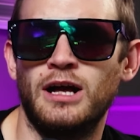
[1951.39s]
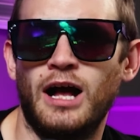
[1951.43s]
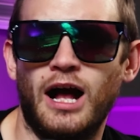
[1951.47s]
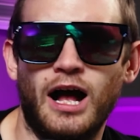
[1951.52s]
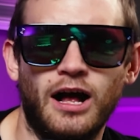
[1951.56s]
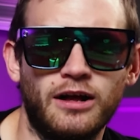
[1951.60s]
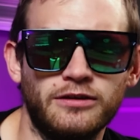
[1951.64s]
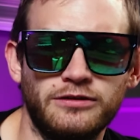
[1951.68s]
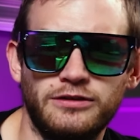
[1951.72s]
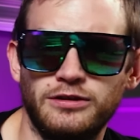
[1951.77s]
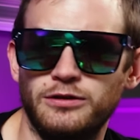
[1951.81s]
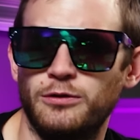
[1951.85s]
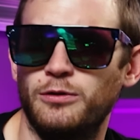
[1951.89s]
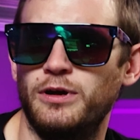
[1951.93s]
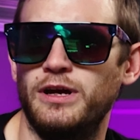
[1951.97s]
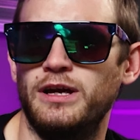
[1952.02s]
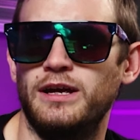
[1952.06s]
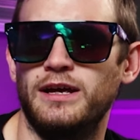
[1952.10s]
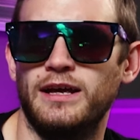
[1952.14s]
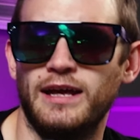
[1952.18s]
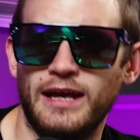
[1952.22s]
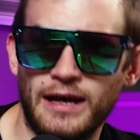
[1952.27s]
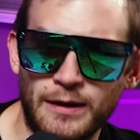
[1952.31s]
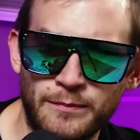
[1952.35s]
I'll do
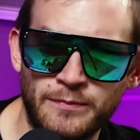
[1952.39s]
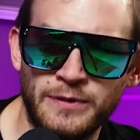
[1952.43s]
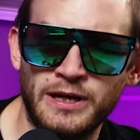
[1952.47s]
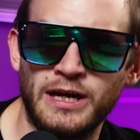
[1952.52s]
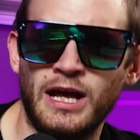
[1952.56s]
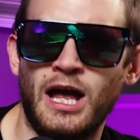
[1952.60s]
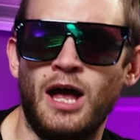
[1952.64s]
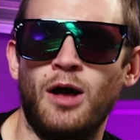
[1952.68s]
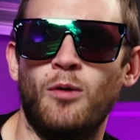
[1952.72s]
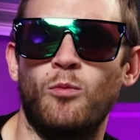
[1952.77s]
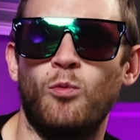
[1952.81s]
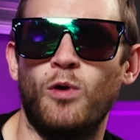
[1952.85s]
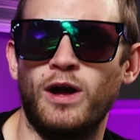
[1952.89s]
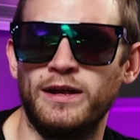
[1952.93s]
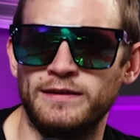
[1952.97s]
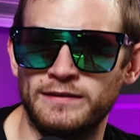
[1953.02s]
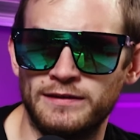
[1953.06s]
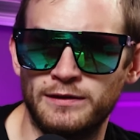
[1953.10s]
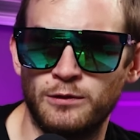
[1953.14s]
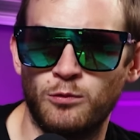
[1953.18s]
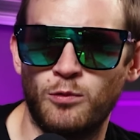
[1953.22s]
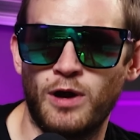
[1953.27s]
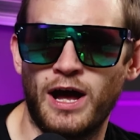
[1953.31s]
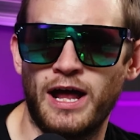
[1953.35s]
it. Hit me up.
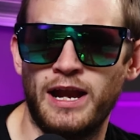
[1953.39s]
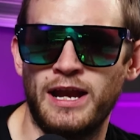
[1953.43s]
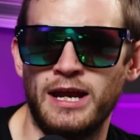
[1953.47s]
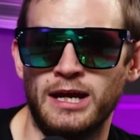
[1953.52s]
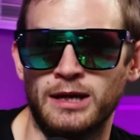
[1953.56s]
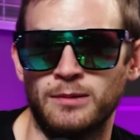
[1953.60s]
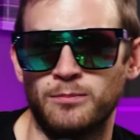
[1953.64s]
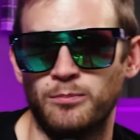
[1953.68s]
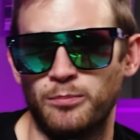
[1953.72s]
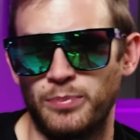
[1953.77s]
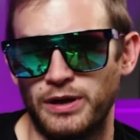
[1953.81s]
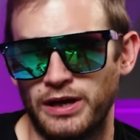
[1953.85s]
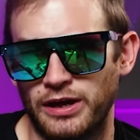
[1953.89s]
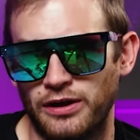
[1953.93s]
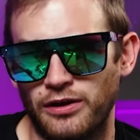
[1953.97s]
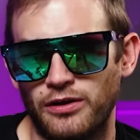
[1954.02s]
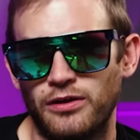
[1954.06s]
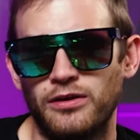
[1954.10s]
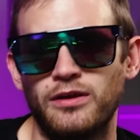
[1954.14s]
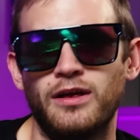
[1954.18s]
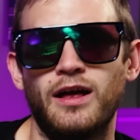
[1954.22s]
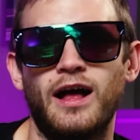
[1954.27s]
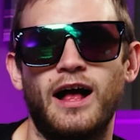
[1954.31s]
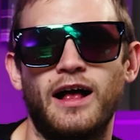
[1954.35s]
When's the wedding?
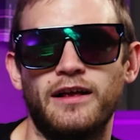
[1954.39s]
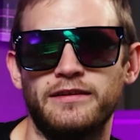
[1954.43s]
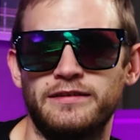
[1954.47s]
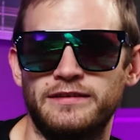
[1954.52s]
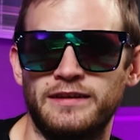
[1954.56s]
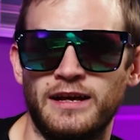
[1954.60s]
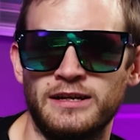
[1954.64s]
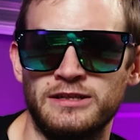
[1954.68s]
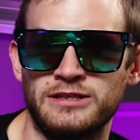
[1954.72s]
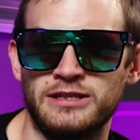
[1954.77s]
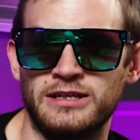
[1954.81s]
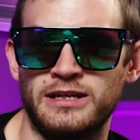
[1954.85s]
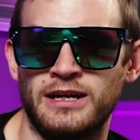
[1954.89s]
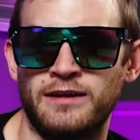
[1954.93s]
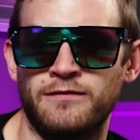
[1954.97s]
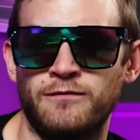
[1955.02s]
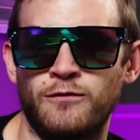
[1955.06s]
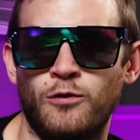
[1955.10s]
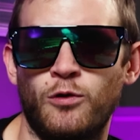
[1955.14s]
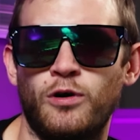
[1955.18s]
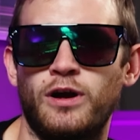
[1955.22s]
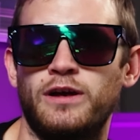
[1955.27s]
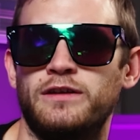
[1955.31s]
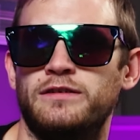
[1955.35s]
Bill, I'll send you an
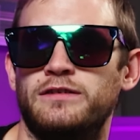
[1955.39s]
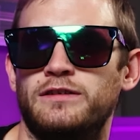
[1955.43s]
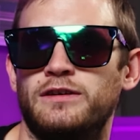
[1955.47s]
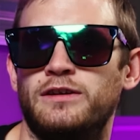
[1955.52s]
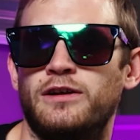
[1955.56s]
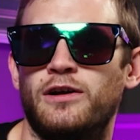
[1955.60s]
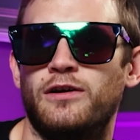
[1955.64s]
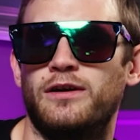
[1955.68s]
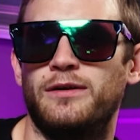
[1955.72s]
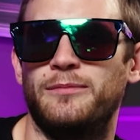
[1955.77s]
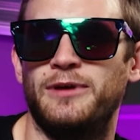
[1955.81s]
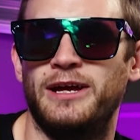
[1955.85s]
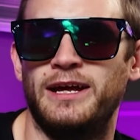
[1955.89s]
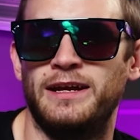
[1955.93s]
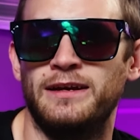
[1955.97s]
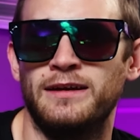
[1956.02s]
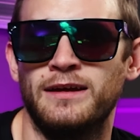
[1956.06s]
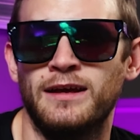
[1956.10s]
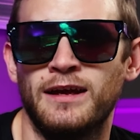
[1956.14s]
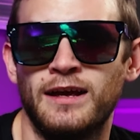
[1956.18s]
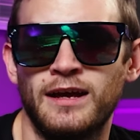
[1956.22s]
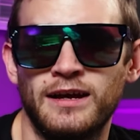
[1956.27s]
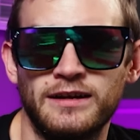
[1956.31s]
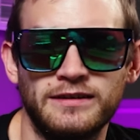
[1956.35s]
invoice. You know what I
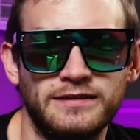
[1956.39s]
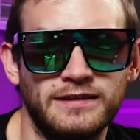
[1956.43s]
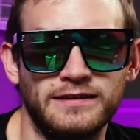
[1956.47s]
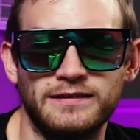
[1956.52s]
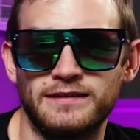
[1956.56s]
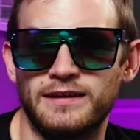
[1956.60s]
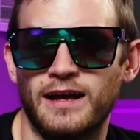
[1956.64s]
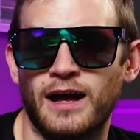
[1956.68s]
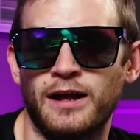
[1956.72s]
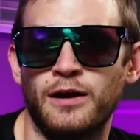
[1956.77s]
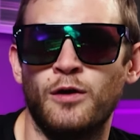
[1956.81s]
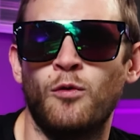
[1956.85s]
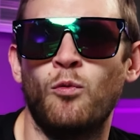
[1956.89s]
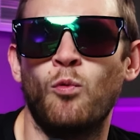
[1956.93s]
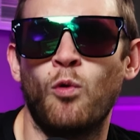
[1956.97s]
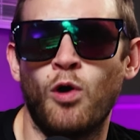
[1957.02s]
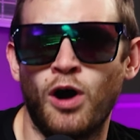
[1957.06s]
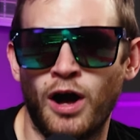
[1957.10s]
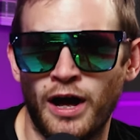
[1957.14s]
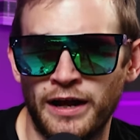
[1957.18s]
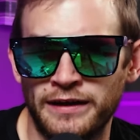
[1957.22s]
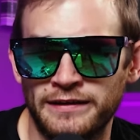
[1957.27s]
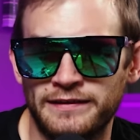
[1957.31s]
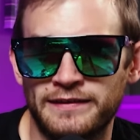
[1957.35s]
mean? She's gonna
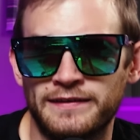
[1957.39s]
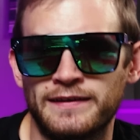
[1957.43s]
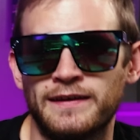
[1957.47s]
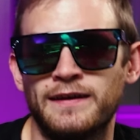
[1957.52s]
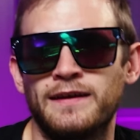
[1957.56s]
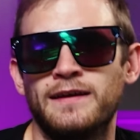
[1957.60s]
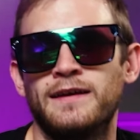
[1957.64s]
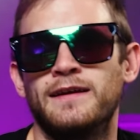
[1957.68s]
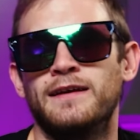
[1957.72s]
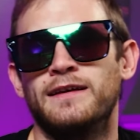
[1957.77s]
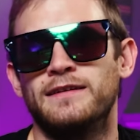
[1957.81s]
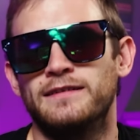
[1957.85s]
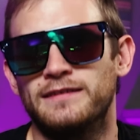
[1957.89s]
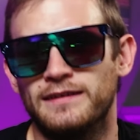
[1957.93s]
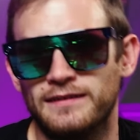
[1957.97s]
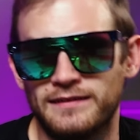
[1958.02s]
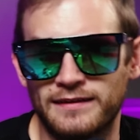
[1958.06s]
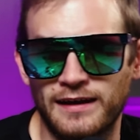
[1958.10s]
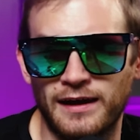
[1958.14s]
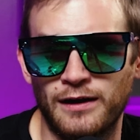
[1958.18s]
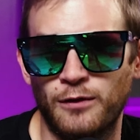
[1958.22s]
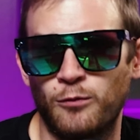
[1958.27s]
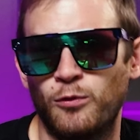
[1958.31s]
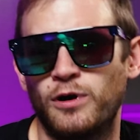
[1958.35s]
want she's
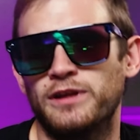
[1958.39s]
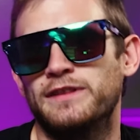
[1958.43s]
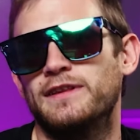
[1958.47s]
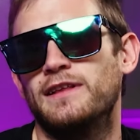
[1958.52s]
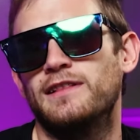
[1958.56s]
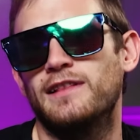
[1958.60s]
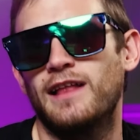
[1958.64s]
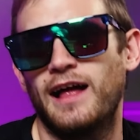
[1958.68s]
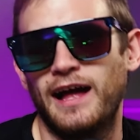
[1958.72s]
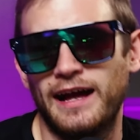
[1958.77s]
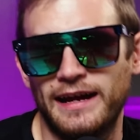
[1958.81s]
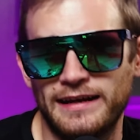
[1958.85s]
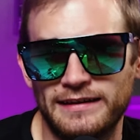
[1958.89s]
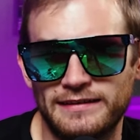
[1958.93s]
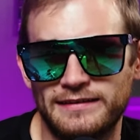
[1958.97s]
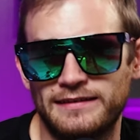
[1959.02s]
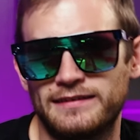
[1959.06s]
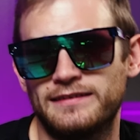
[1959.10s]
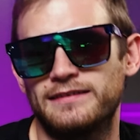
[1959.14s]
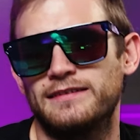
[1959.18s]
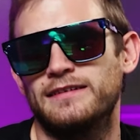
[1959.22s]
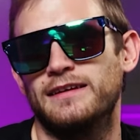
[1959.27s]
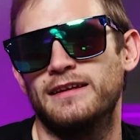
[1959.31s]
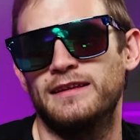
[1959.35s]
gonna want the
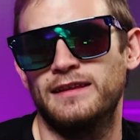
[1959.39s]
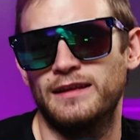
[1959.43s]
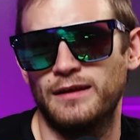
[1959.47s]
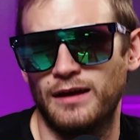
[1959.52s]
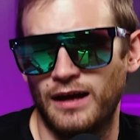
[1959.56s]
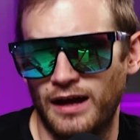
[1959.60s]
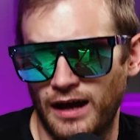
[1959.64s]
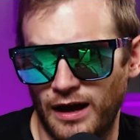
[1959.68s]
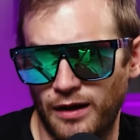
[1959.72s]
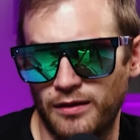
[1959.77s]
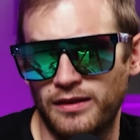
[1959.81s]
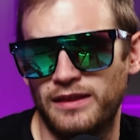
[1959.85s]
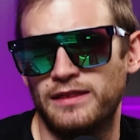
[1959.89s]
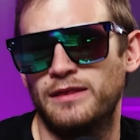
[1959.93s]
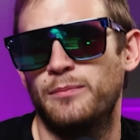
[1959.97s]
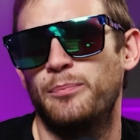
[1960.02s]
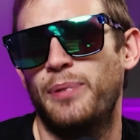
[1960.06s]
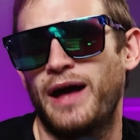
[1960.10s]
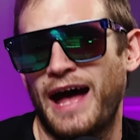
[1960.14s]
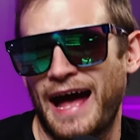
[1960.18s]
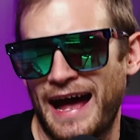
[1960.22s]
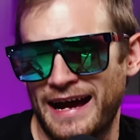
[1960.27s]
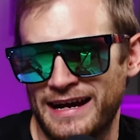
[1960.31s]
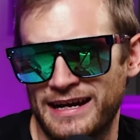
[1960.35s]
lights and the uh, in the
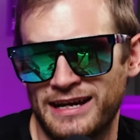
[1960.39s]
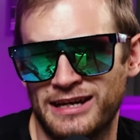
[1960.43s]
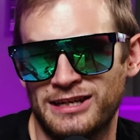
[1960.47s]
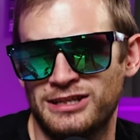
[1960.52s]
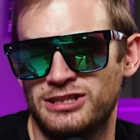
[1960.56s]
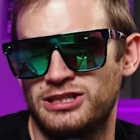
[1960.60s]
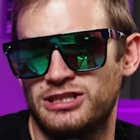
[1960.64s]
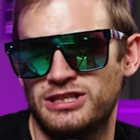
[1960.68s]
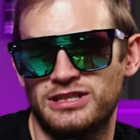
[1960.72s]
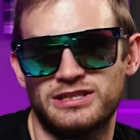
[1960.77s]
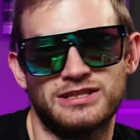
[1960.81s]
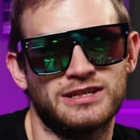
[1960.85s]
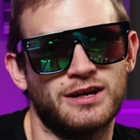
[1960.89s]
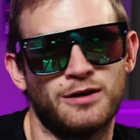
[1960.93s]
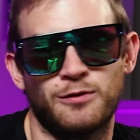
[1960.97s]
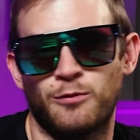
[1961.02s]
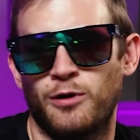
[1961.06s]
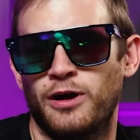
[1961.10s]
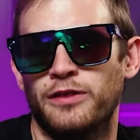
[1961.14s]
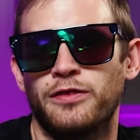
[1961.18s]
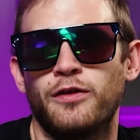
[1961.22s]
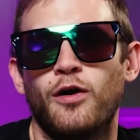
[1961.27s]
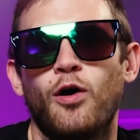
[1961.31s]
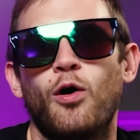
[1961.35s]
package. She's gonna
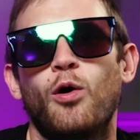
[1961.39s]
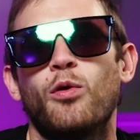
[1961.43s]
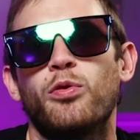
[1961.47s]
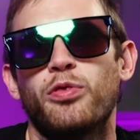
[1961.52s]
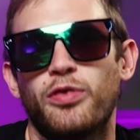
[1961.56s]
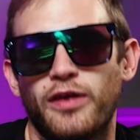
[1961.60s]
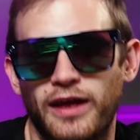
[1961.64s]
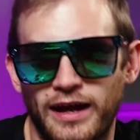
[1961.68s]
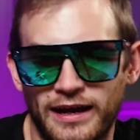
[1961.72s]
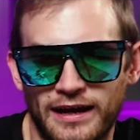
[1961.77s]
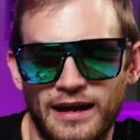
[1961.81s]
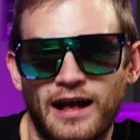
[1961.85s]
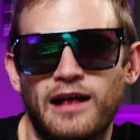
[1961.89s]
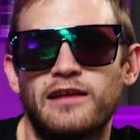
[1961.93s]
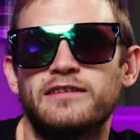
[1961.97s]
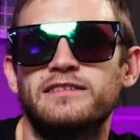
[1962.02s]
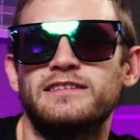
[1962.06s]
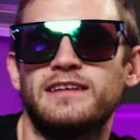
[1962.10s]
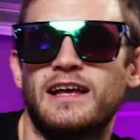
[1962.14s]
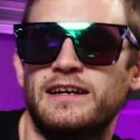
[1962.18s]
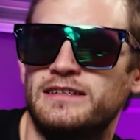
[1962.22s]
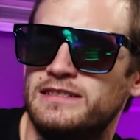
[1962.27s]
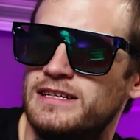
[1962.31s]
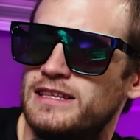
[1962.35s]
want the whole thing. I'll
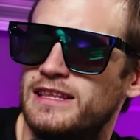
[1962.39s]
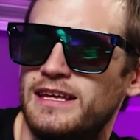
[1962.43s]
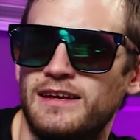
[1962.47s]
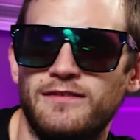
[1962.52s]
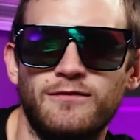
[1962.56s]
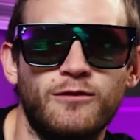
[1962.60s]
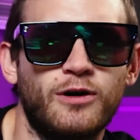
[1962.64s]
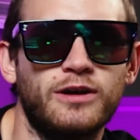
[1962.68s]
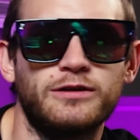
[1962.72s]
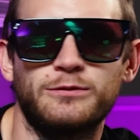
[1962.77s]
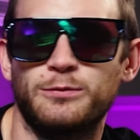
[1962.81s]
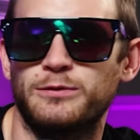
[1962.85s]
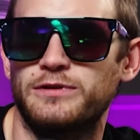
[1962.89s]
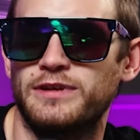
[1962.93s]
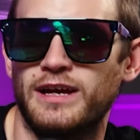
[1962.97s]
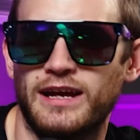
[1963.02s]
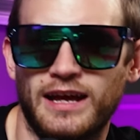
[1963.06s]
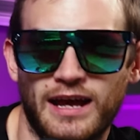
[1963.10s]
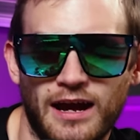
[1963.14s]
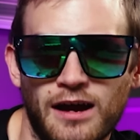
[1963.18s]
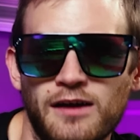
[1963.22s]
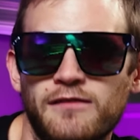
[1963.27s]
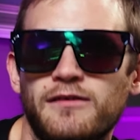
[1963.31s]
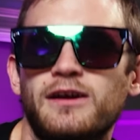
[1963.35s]
send you the invoice. We'll
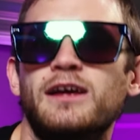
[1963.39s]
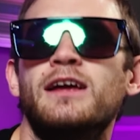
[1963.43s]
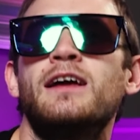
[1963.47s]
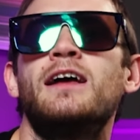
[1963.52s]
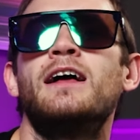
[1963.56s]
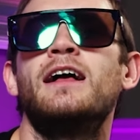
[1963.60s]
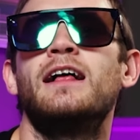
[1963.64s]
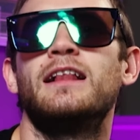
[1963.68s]
take care of it.